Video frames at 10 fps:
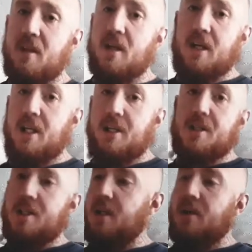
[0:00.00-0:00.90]
It's
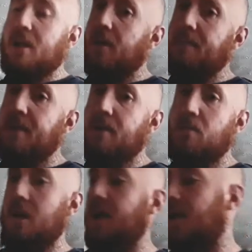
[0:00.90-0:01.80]
the only company
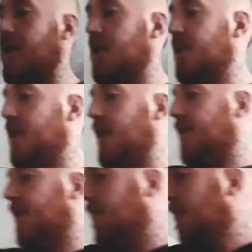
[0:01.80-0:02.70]
where I could actually get
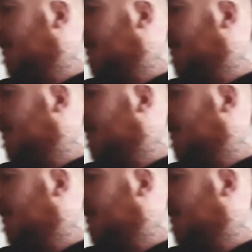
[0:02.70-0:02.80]
some